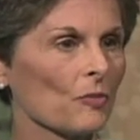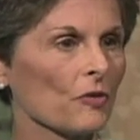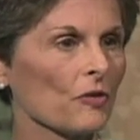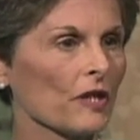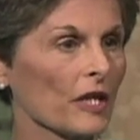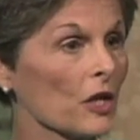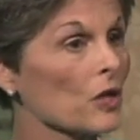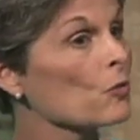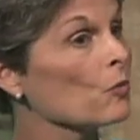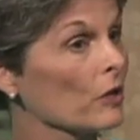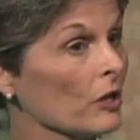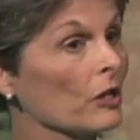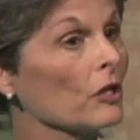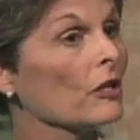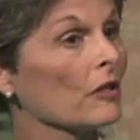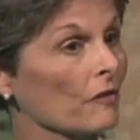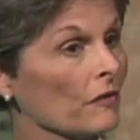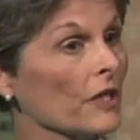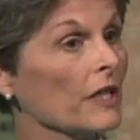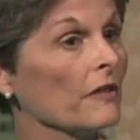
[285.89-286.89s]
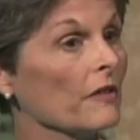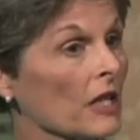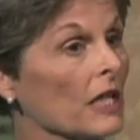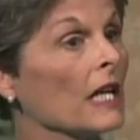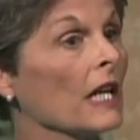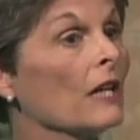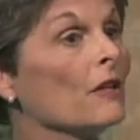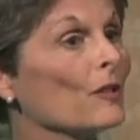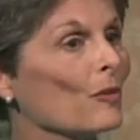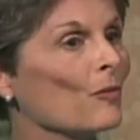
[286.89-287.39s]
things would look the
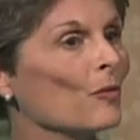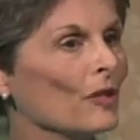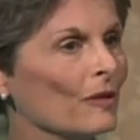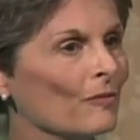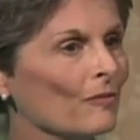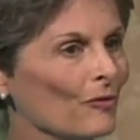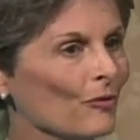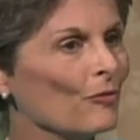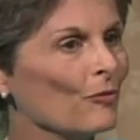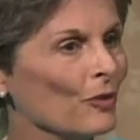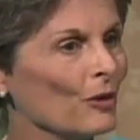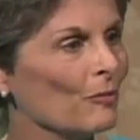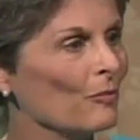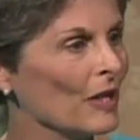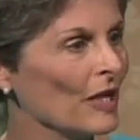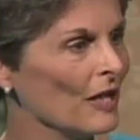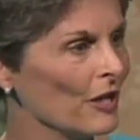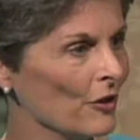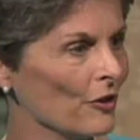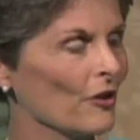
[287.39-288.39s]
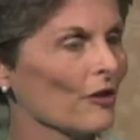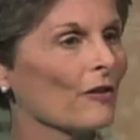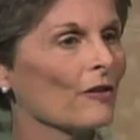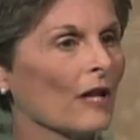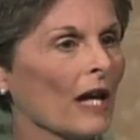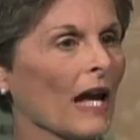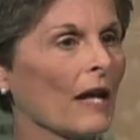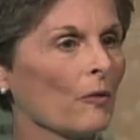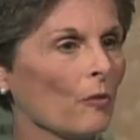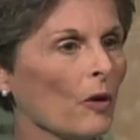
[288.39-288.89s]
kingdom would be here,
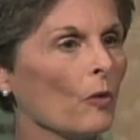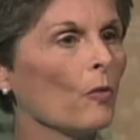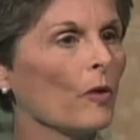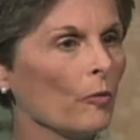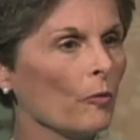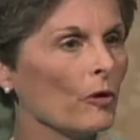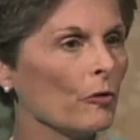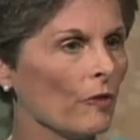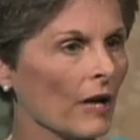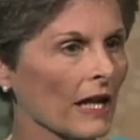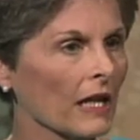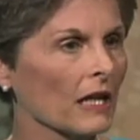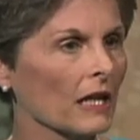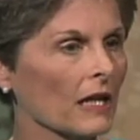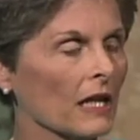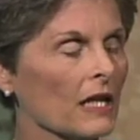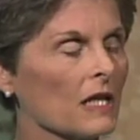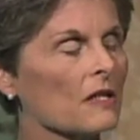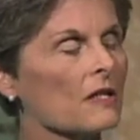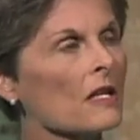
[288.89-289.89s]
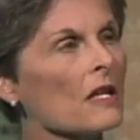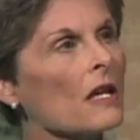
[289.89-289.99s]
and we would recognize.